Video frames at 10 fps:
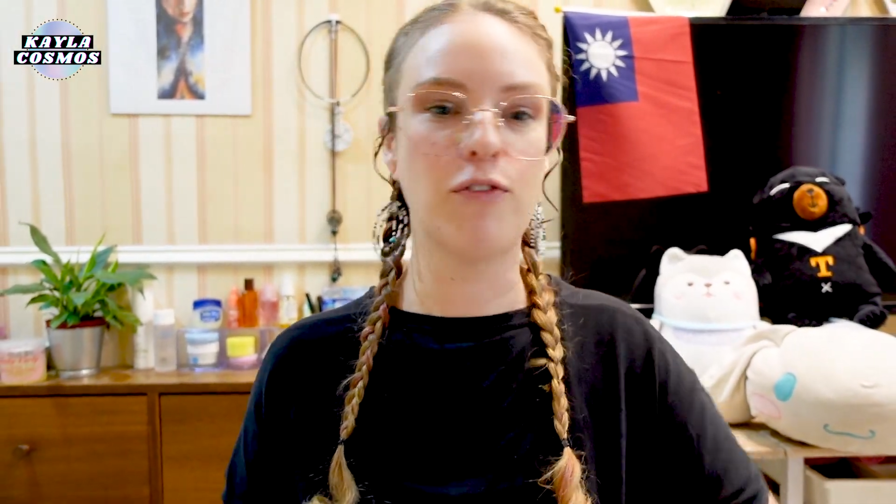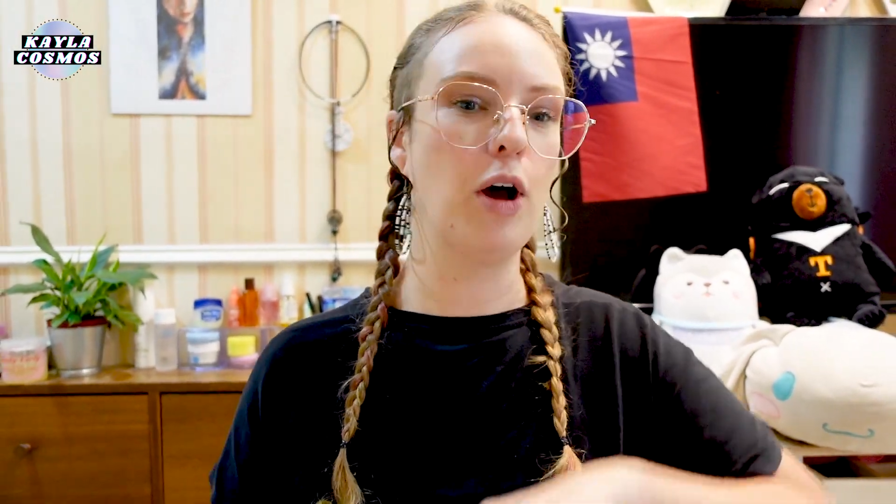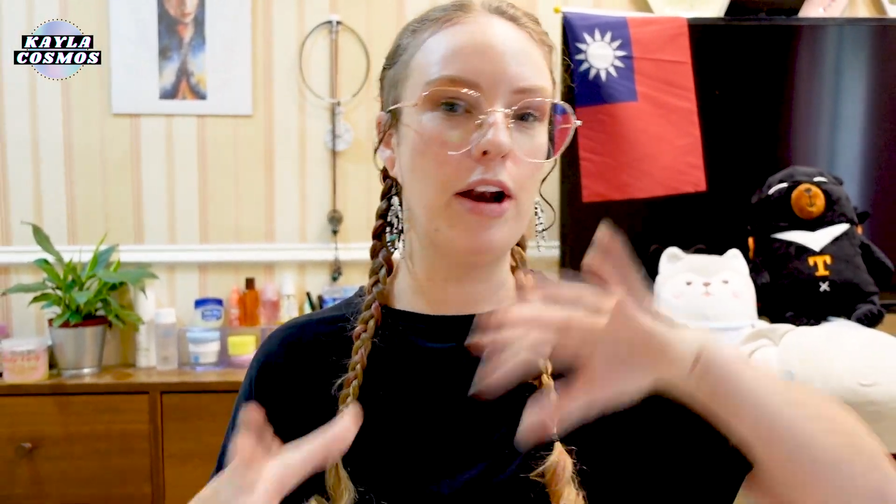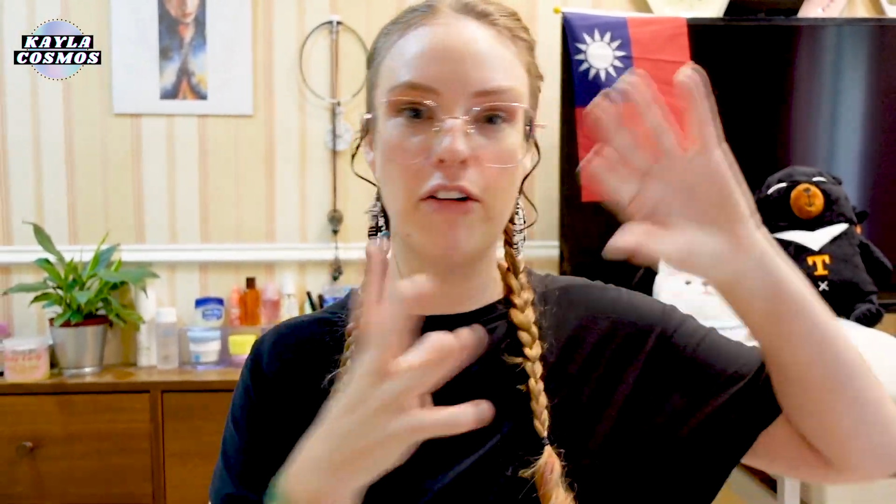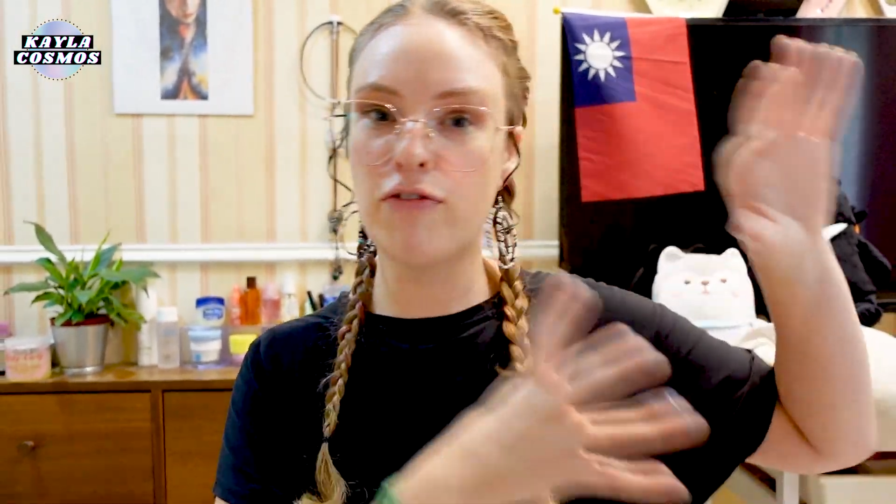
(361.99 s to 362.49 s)

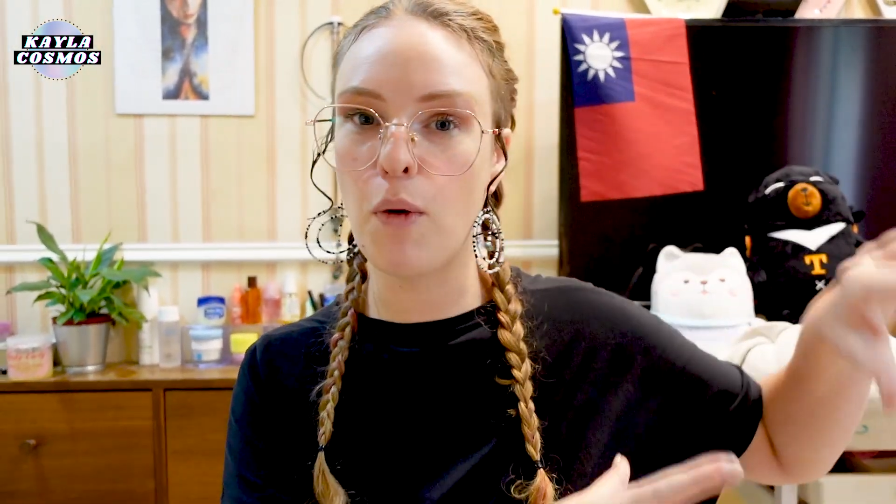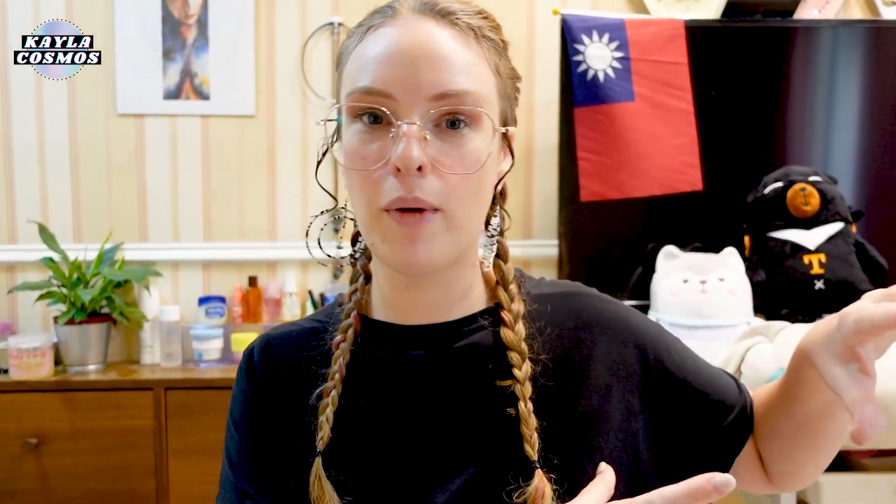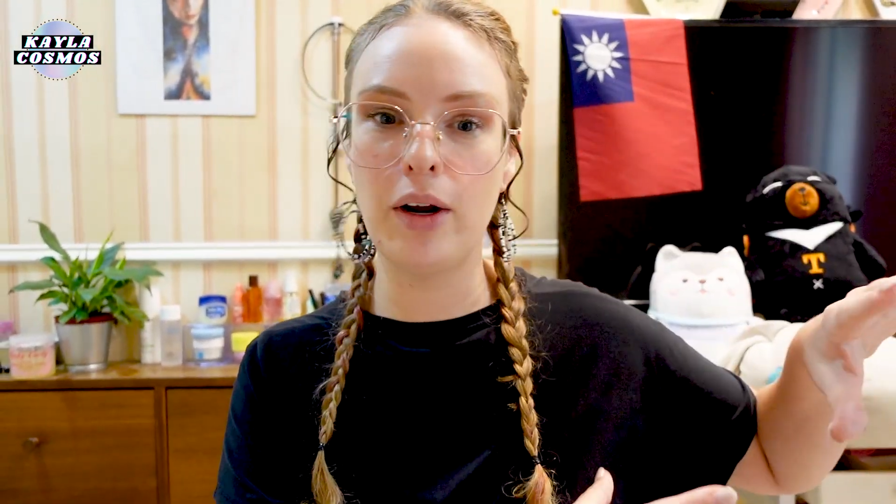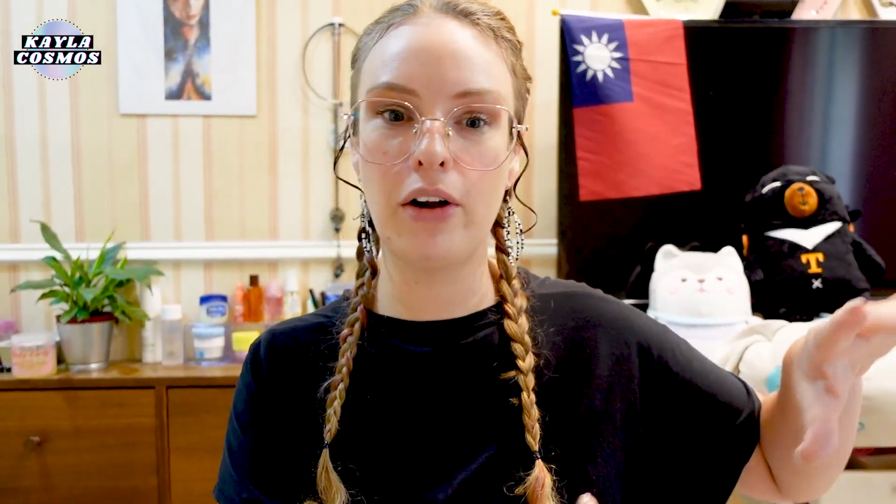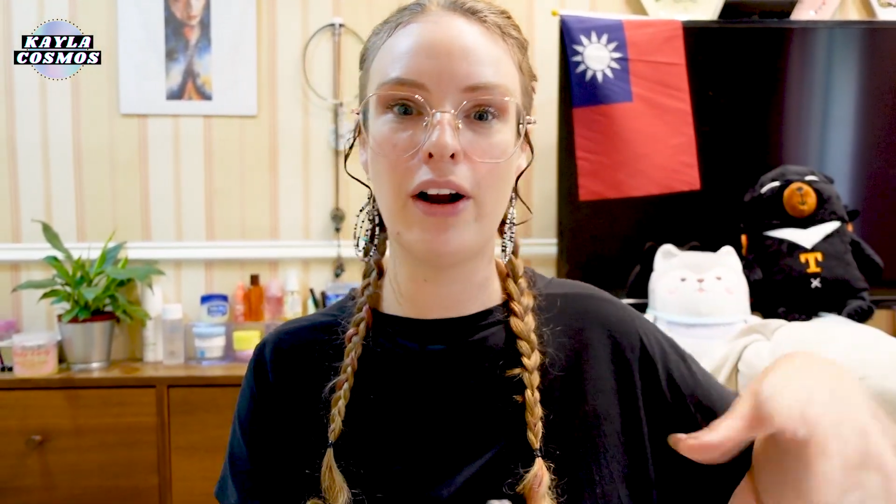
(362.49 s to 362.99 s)
and a
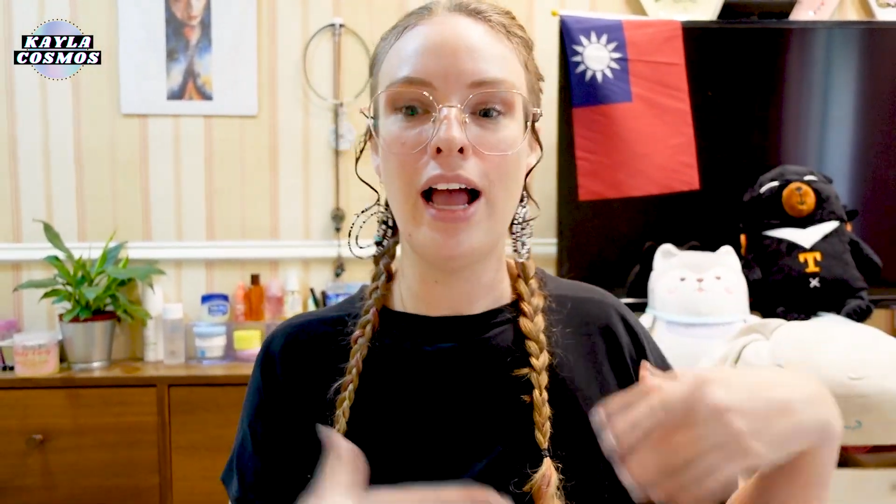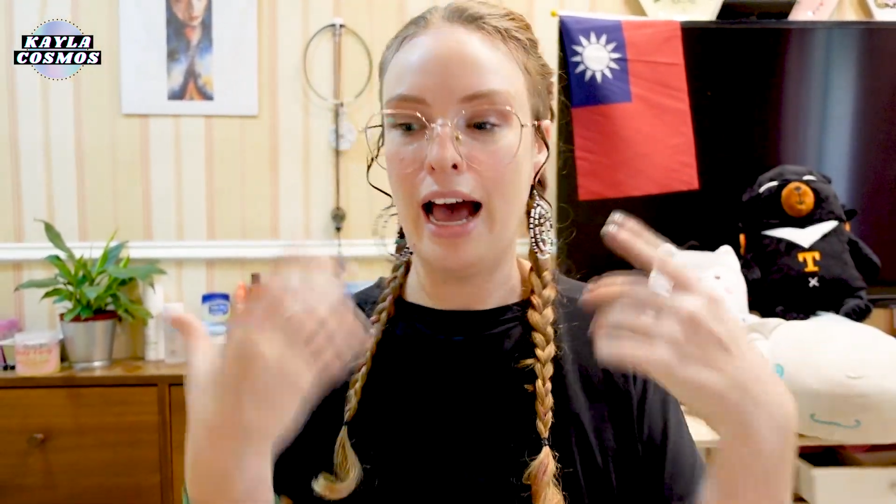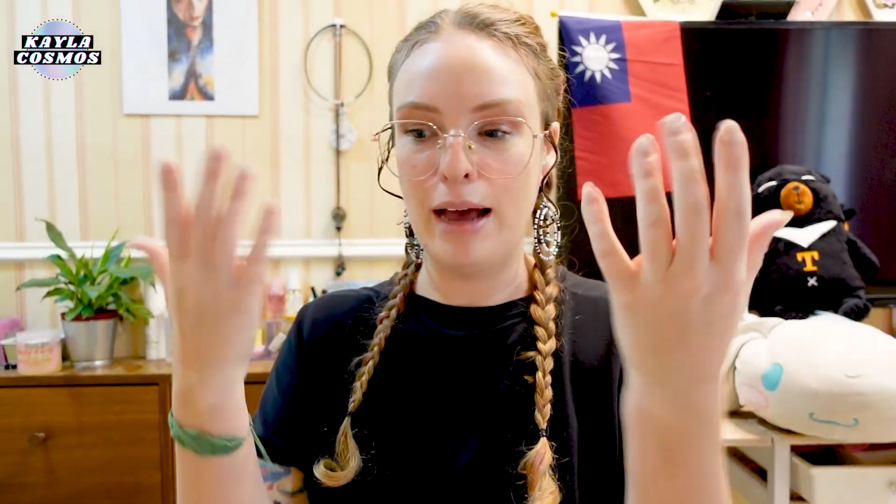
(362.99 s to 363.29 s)
foreigner,